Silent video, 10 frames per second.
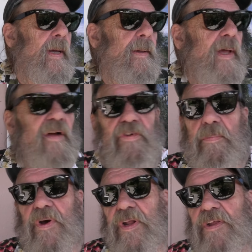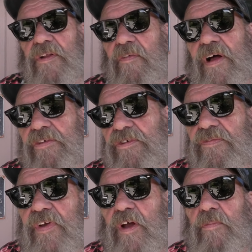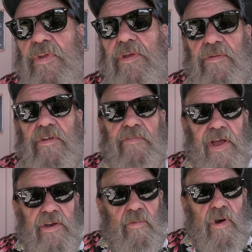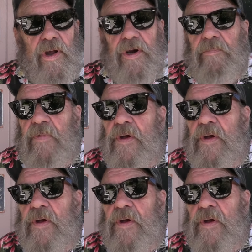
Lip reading: Yeah, everybody in the Lasser family divined water.